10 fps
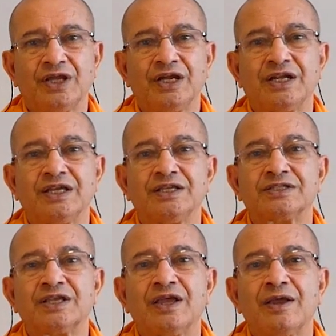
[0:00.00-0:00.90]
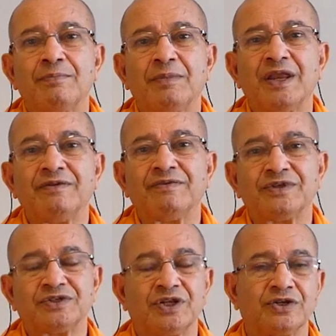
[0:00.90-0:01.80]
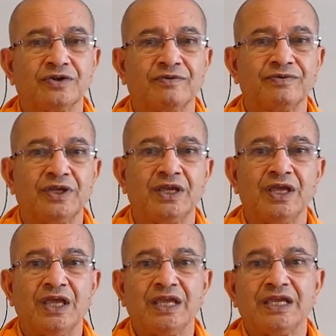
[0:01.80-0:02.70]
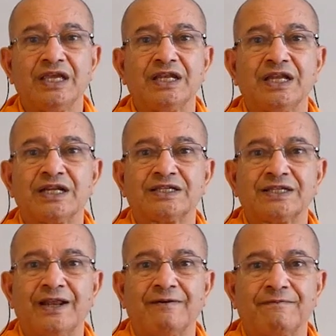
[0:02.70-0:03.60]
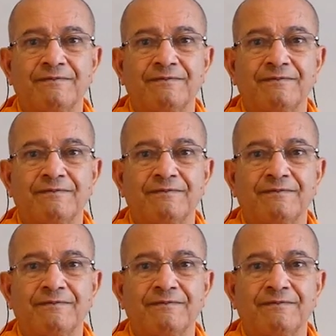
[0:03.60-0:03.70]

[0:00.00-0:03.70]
It is manifestation of the inner self.